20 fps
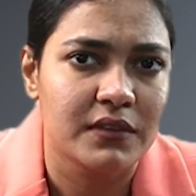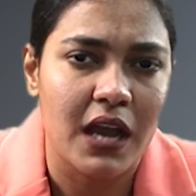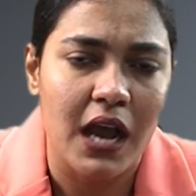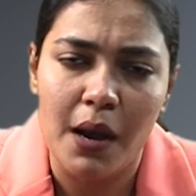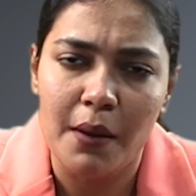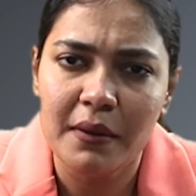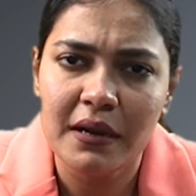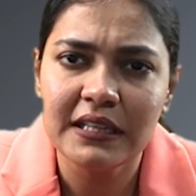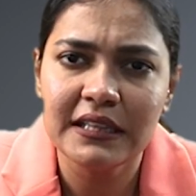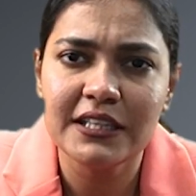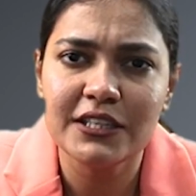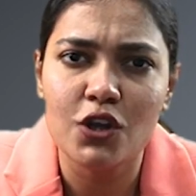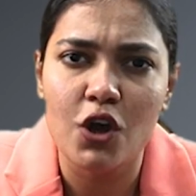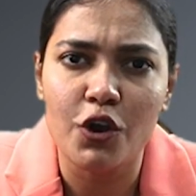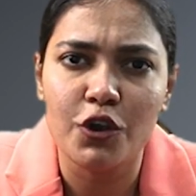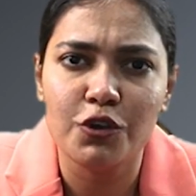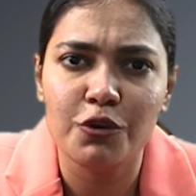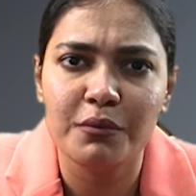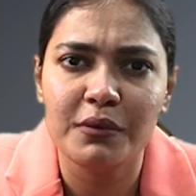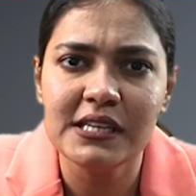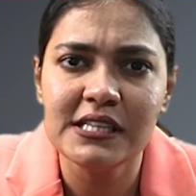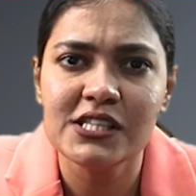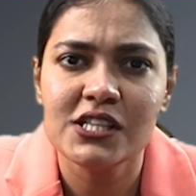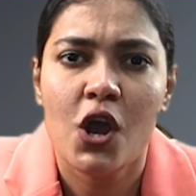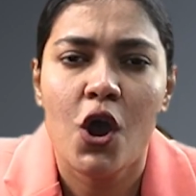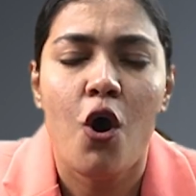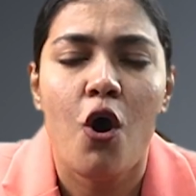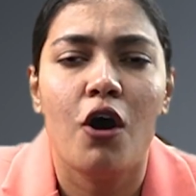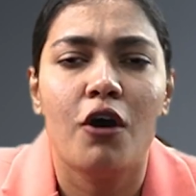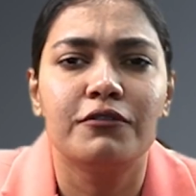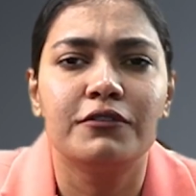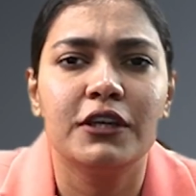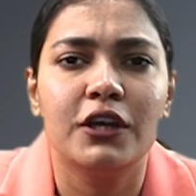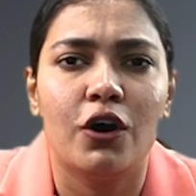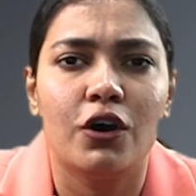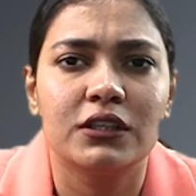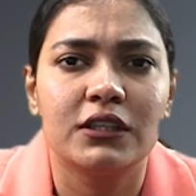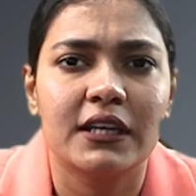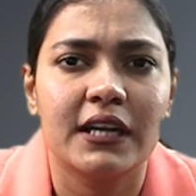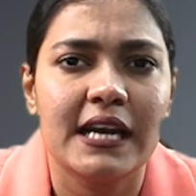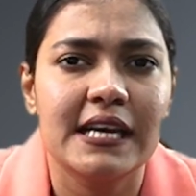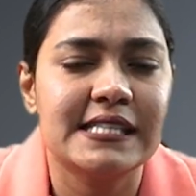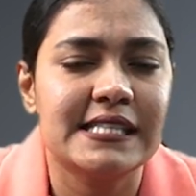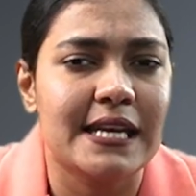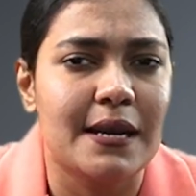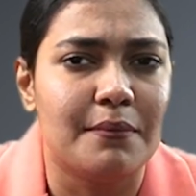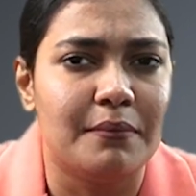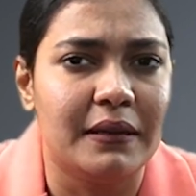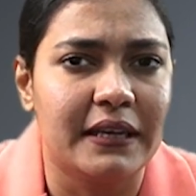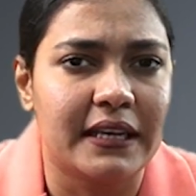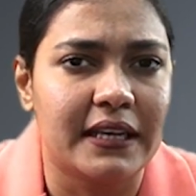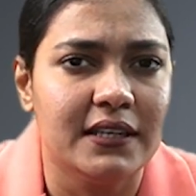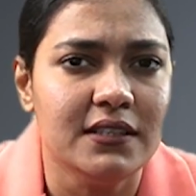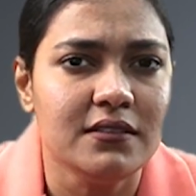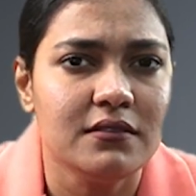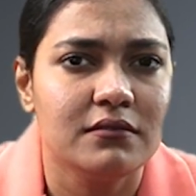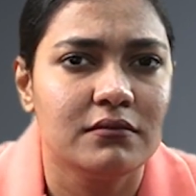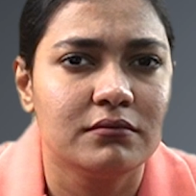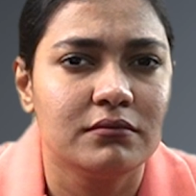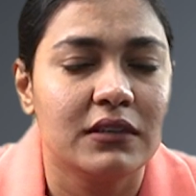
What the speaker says: Among the documents of the authorized applicant,